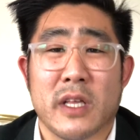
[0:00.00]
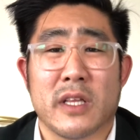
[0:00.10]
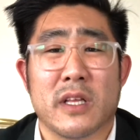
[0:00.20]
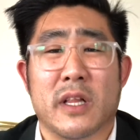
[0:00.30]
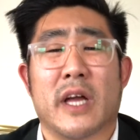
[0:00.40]

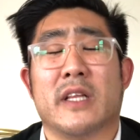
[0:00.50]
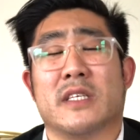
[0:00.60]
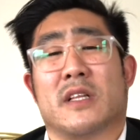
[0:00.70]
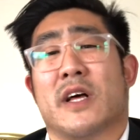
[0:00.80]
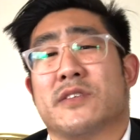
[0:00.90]
And a lot of
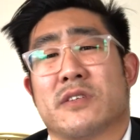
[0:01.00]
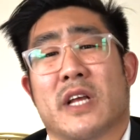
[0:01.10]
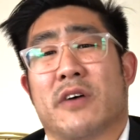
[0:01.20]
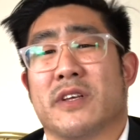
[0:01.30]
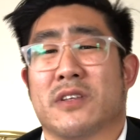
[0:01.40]
these cleansers
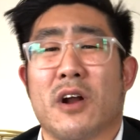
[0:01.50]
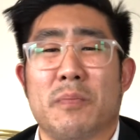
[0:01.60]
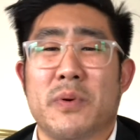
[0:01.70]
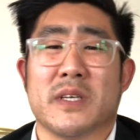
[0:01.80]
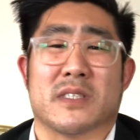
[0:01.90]
nowadays, they're all
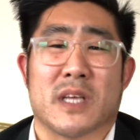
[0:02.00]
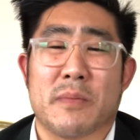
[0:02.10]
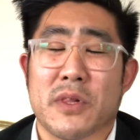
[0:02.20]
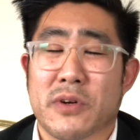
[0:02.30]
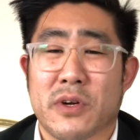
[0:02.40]
pretty
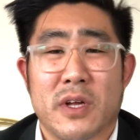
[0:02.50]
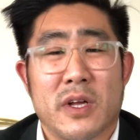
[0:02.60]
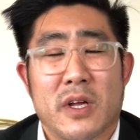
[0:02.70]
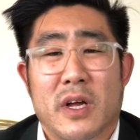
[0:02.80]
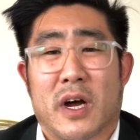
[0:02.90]
similar.
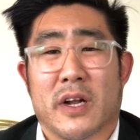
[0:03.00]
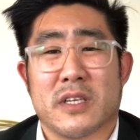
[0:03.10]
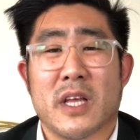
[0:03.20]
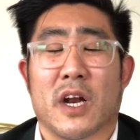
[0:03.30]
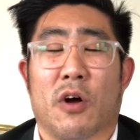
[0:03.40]
There's
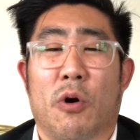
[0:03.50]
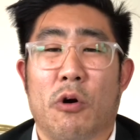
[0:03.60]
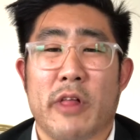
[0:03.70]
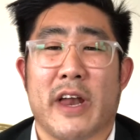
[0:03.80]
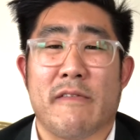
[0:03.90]
not a
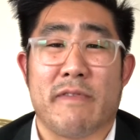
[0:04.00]
whole lot of